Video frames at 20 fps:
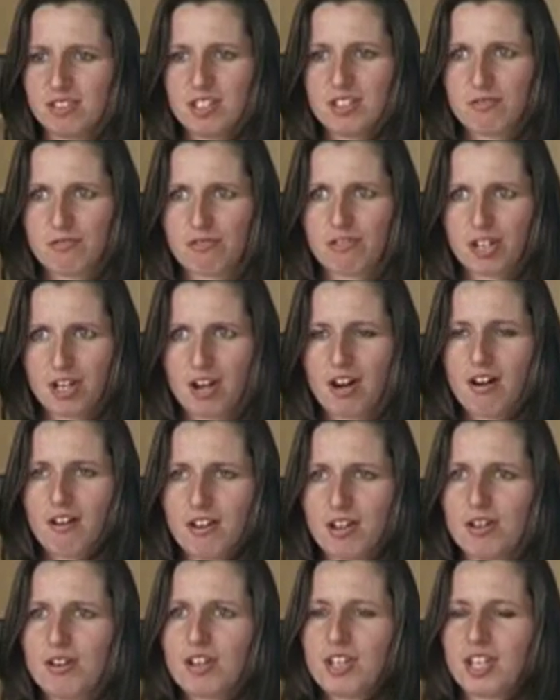need for a
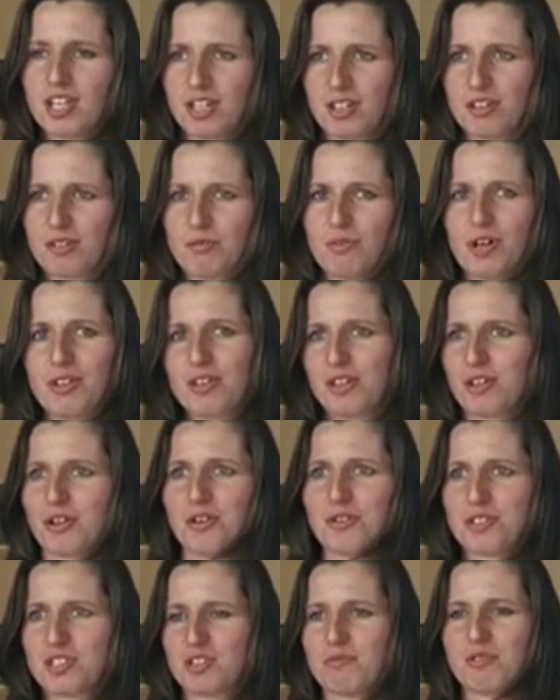car, and looking at the
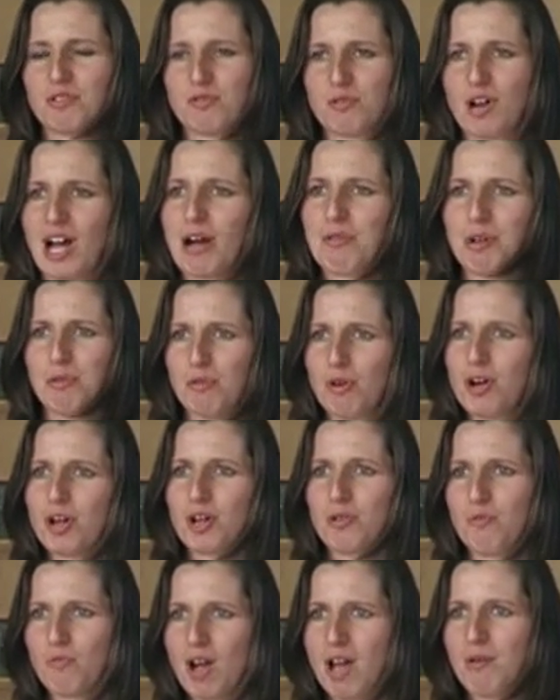concept of how we
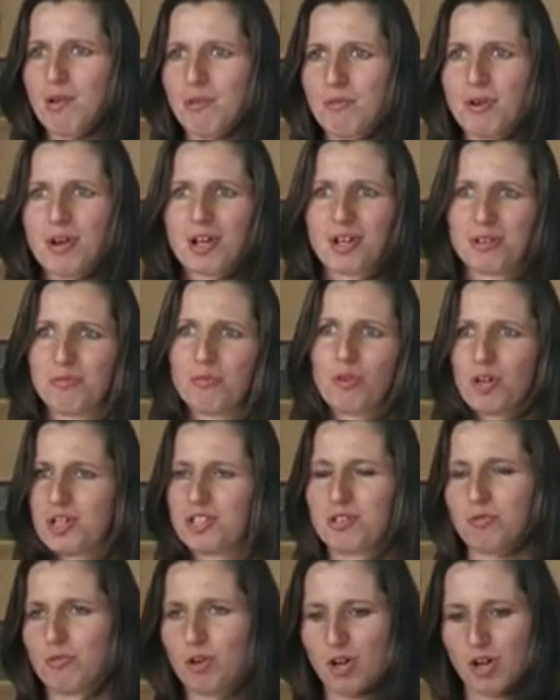work and where we work and what
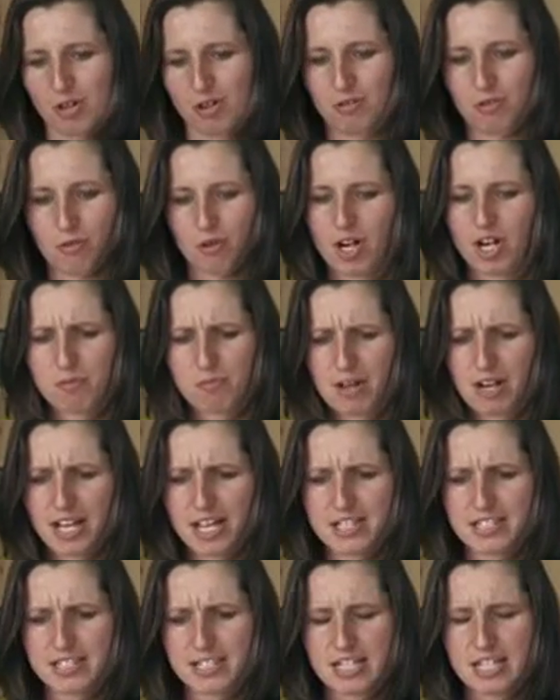is a
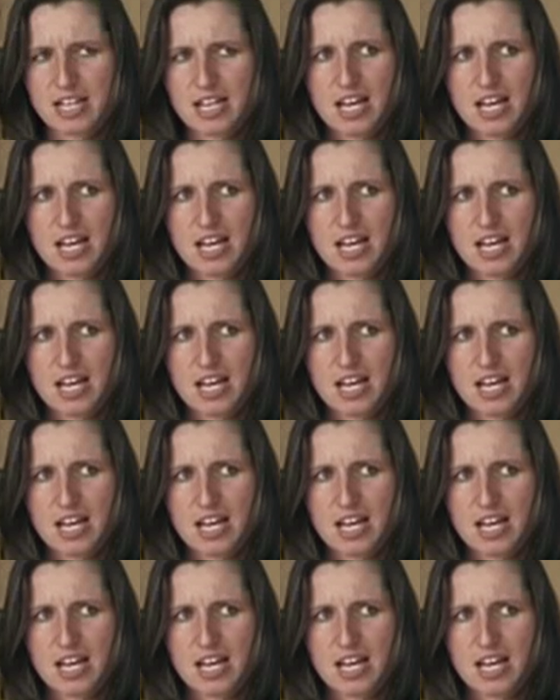workplace.